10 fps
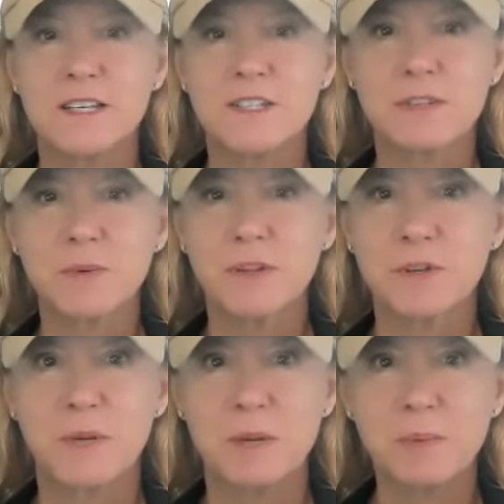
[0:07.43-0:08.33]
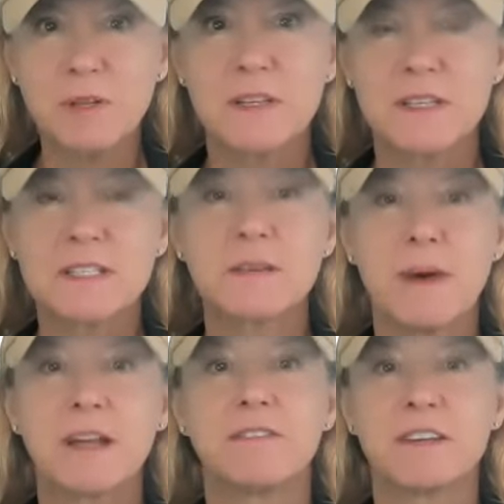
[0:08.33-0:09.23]
history with your people? This is a
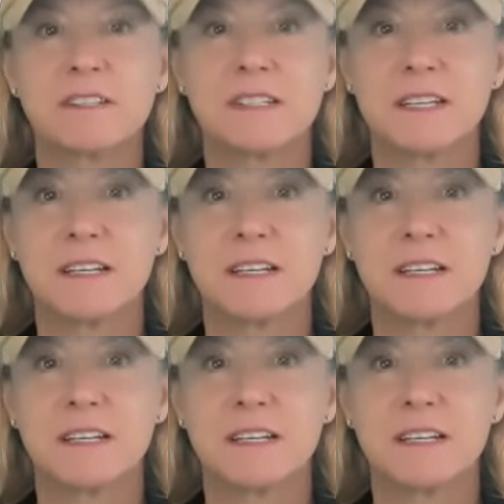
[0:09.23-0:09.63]
manifesting